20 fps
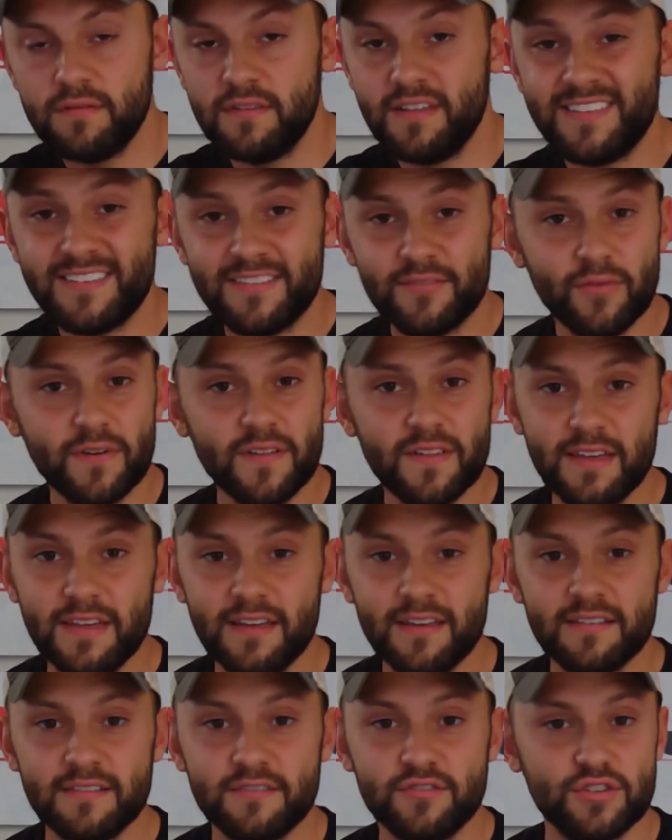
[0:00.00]
This really
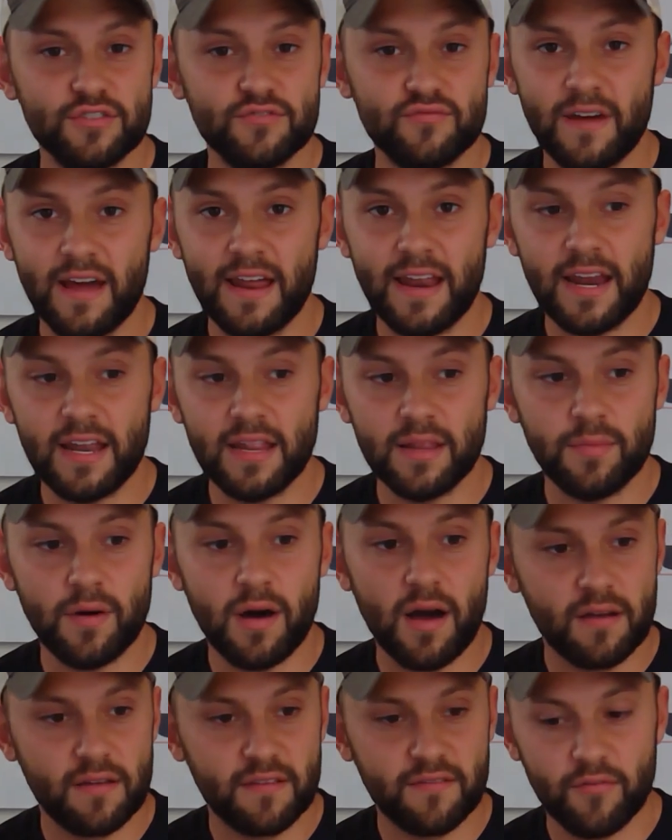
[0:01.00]
is just right out of the
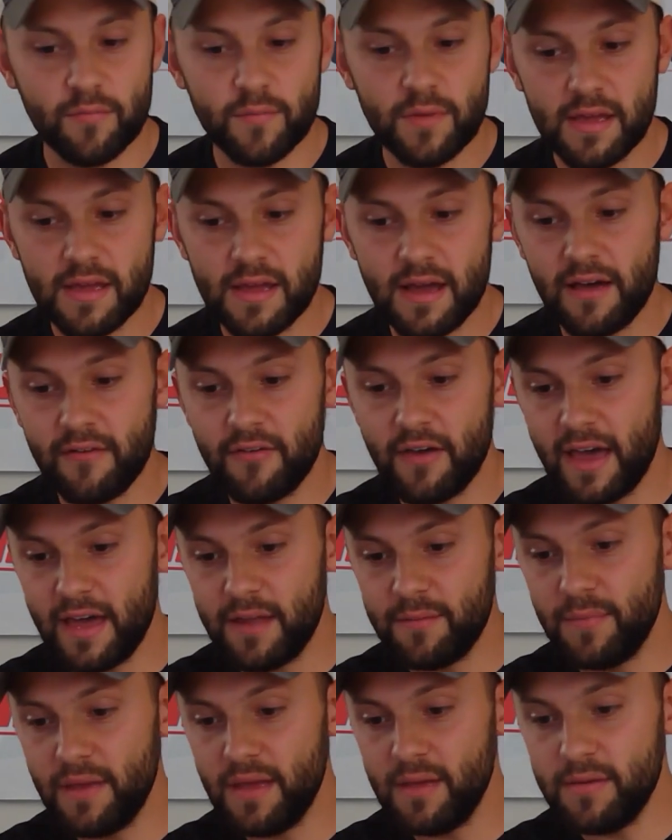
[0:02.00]
box for me. I've
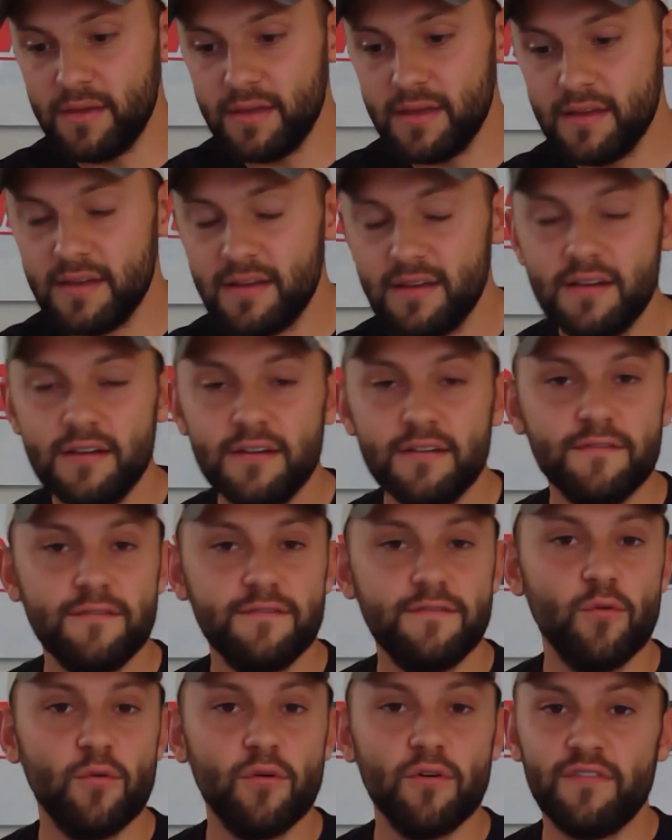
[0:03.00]
had maybe
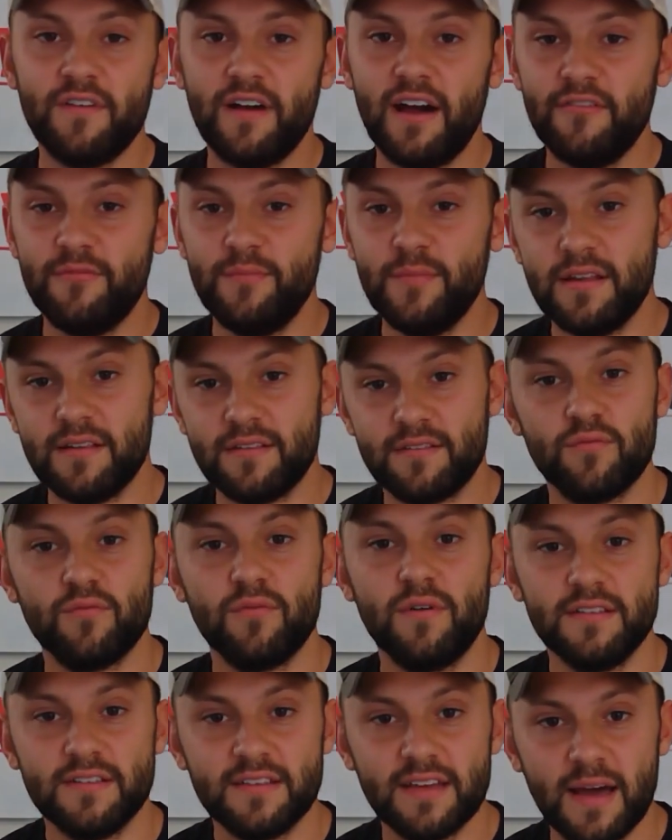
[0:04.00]
4 or 5 minutes of
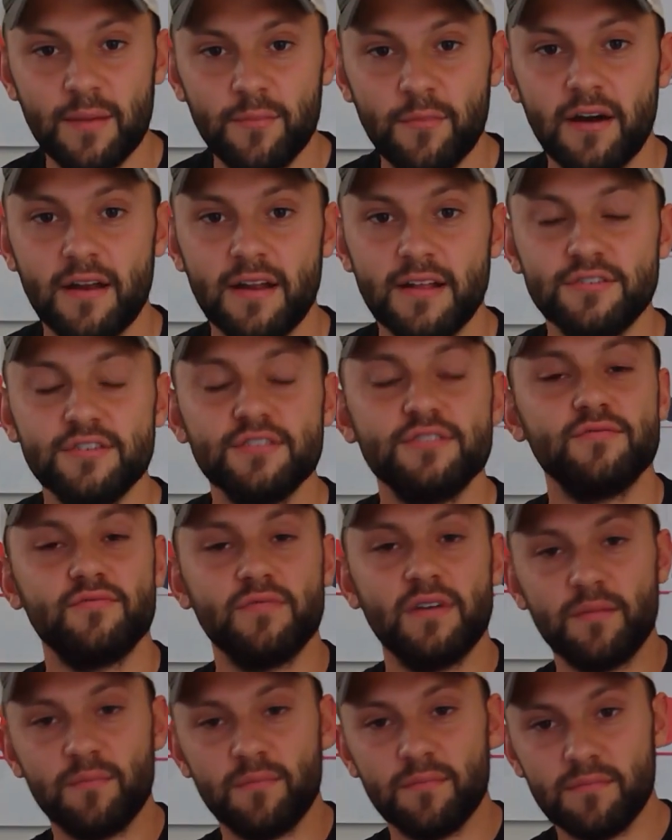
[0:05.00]
run time on it, just
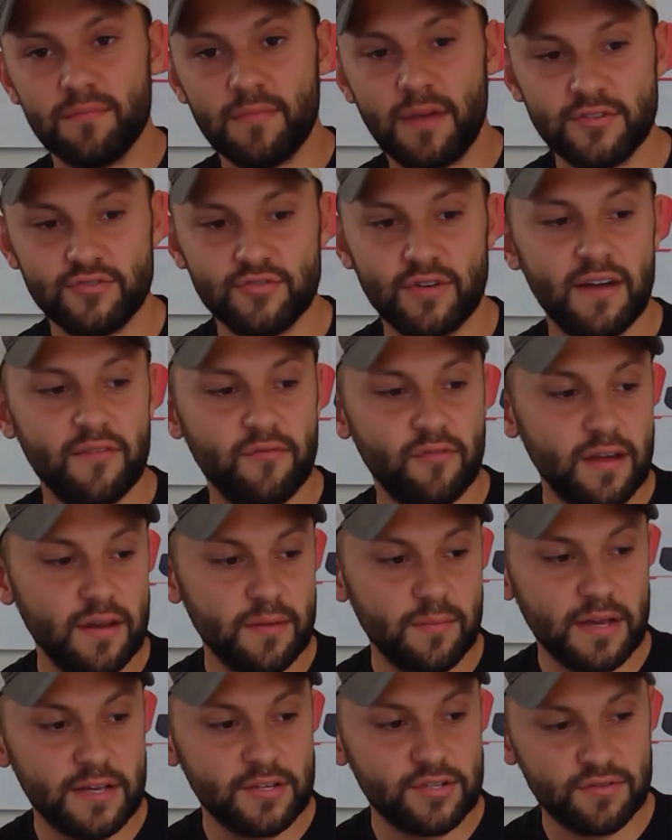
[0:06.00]
around my driveway to
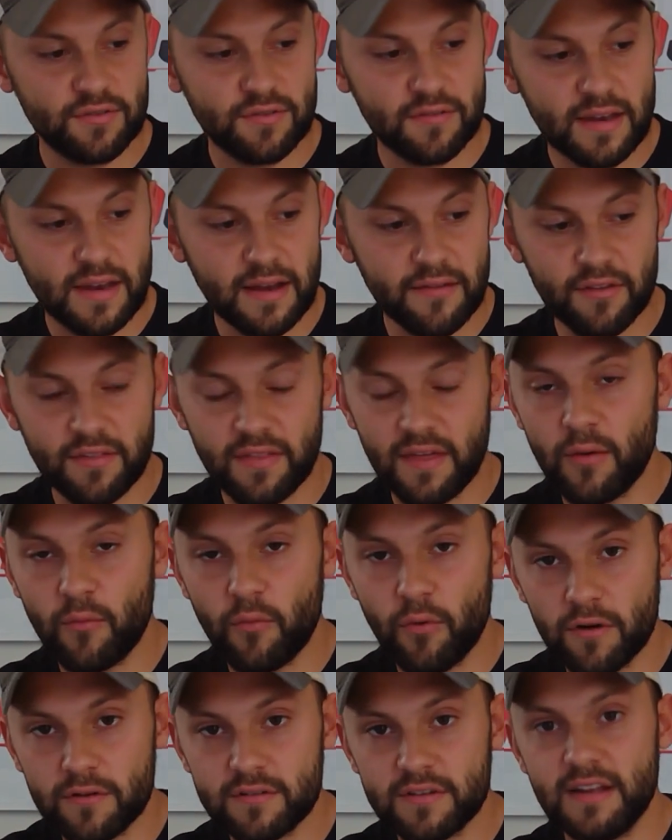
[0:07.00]
make sure that everything
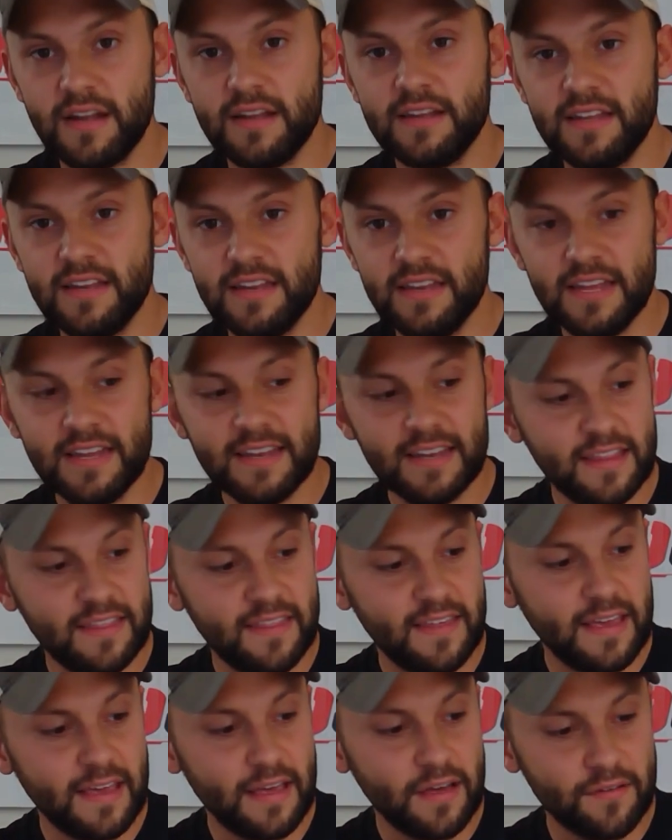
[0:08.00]
worked and I didn't need
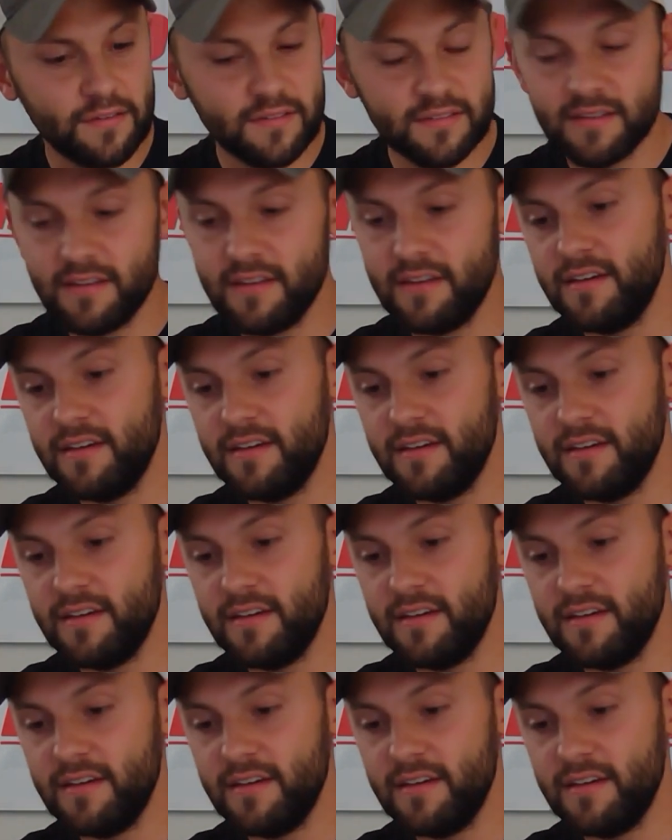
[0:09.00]
anything else.